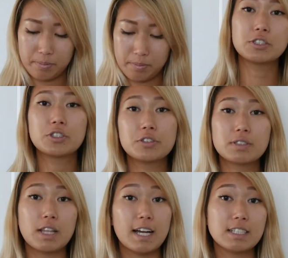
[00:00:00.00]
These
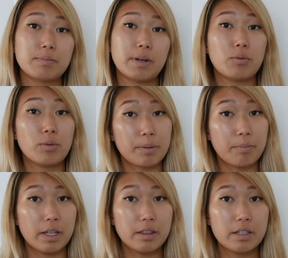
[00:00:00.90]
chews last about 1
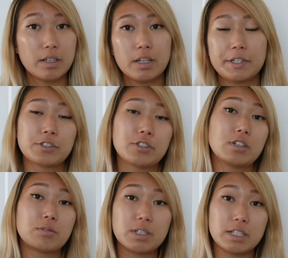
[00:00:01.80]
month. So you
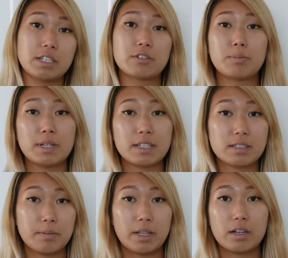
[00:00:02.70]
don't really need to replace
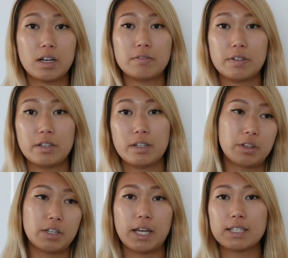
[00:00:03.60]
them that
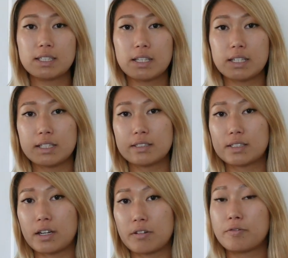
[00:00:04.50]
often. The nice thing is
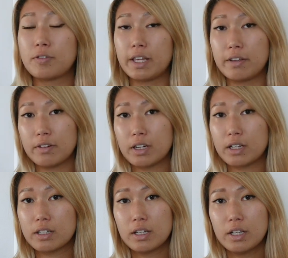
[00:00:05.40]
they're
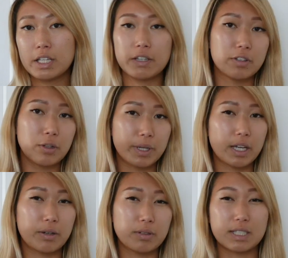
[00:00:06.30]
flavored. Even though we
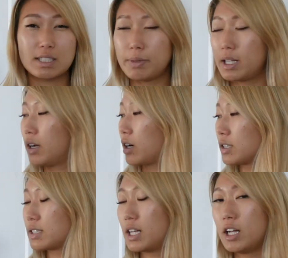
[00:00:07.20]
can't really smell it
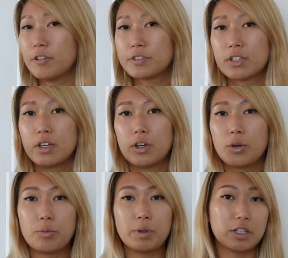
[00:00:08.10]
ourselves,
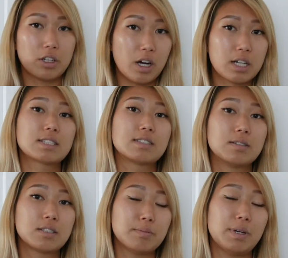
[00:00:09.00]
when the dogs
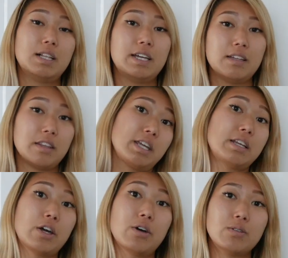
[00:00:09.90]
smell it, they
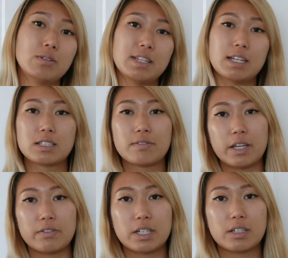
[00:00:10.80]
know that it's
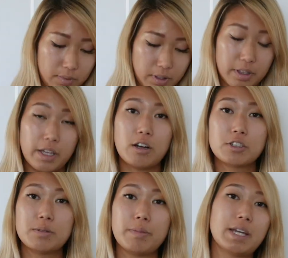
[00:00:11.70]
flavored. They
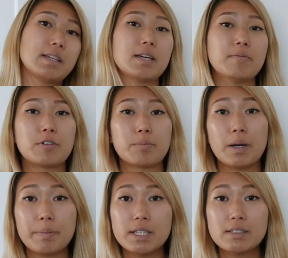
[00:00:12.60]
also make them for
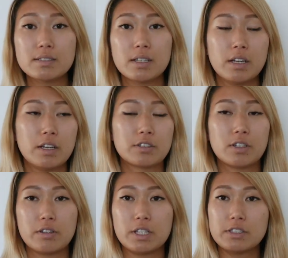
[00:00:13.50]
puppies.
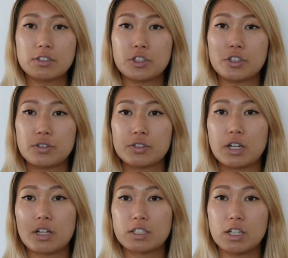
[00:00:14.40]
So these chews
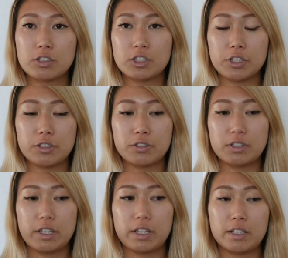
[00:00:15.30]
are adult
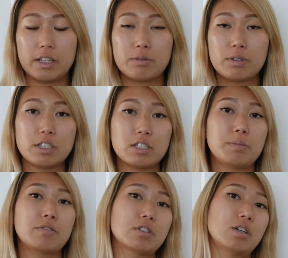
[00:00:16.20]
chews, and they really should
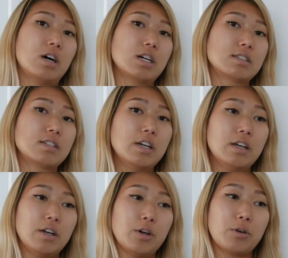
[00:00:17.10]
be for dogs
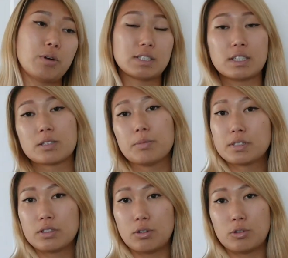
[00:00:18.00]
who are 6
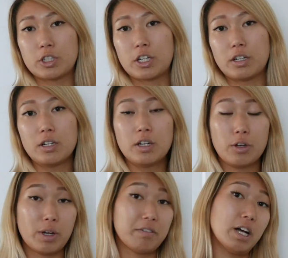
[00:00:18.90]
months and older,
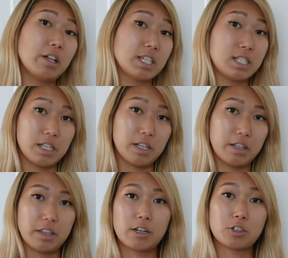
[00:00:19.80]
who have healthy
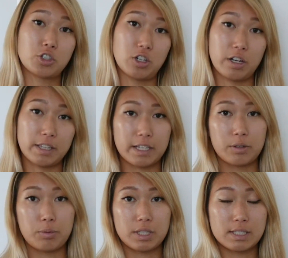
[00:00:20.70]
teeth that are strong, that
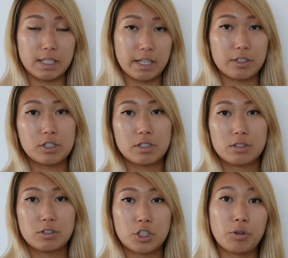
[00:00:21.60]
can withstand
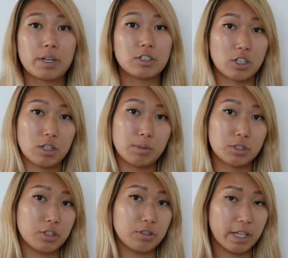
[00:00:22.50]
chewing a durable
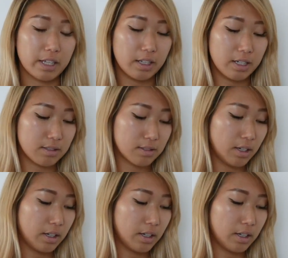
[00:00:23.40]
chew like this.